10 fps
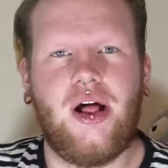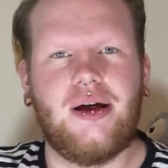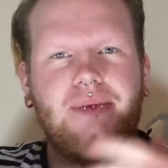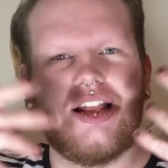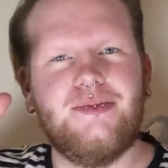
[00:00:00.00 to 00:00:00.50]

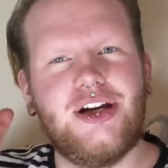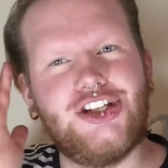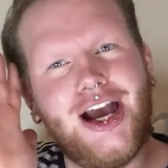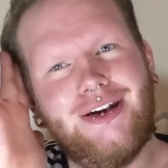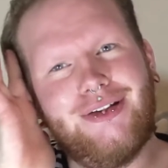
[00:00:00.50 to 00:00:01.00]
Welcome back to my
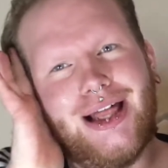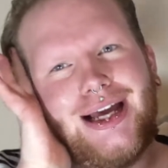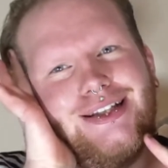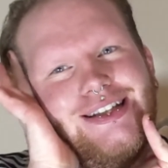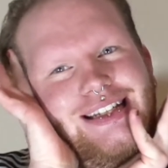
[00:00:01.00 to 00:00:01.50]
channel.
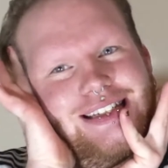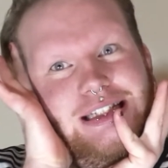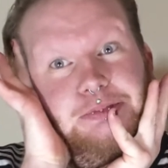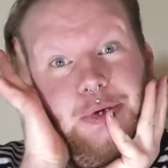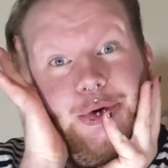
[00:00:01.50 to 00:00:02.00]
And it's
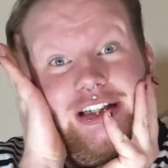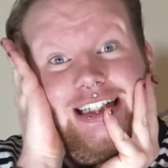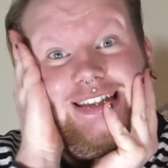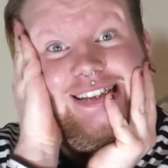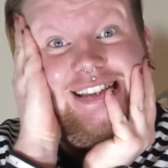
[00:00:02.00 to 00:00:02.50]

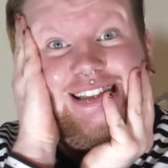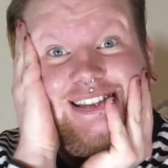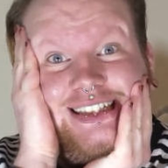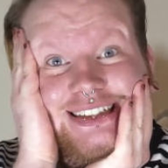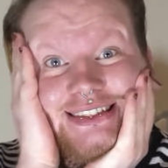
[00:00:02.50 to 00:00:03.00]
spooky
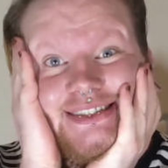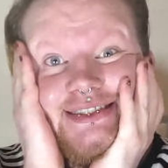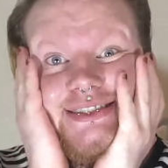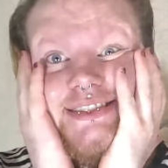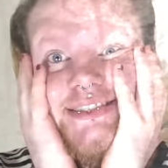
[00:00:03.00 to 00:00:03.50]
season.